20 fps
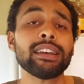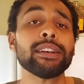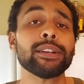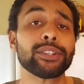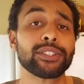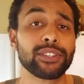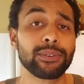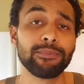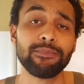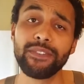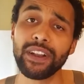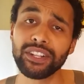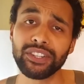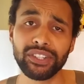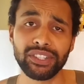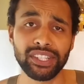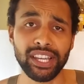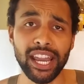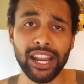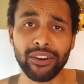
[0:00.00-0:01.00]
Some
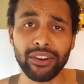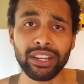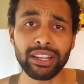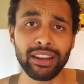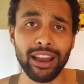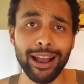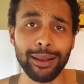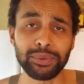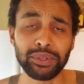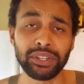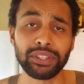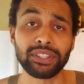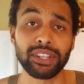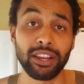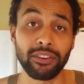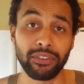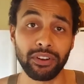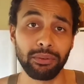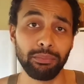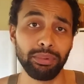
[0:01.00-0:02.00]
vegetarian options
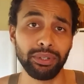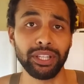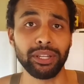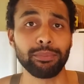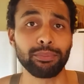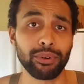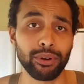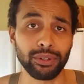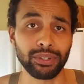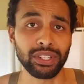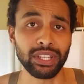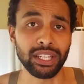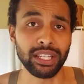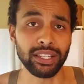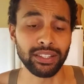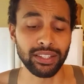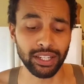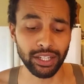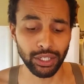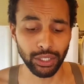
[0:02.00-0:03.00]
of complete
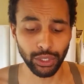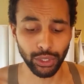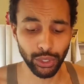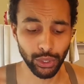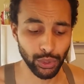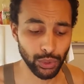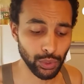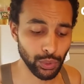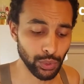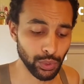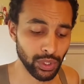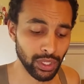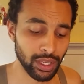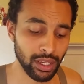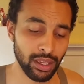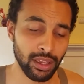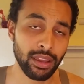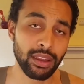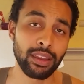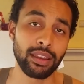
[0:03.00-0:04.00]
proteins include
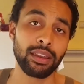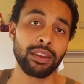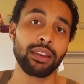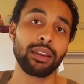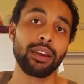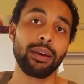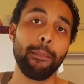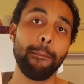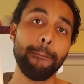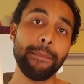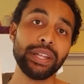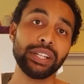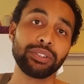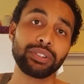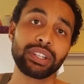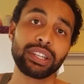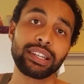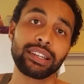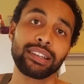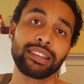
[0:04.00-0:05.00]
milk,
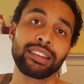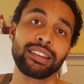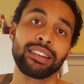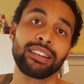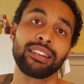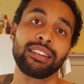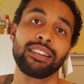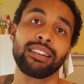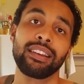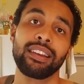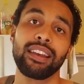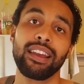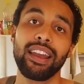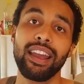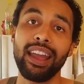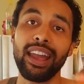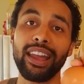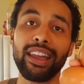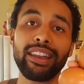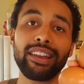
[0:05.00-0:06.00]

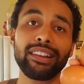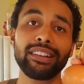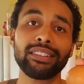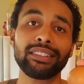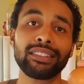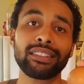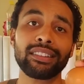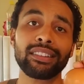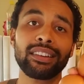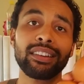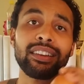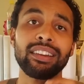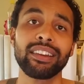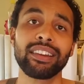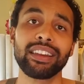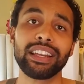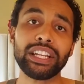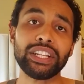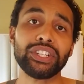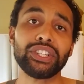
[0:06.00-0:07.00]
eggs,
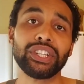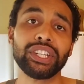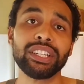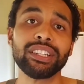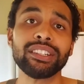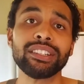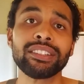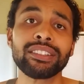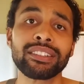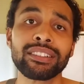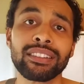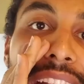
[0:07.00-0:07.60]
and cheese.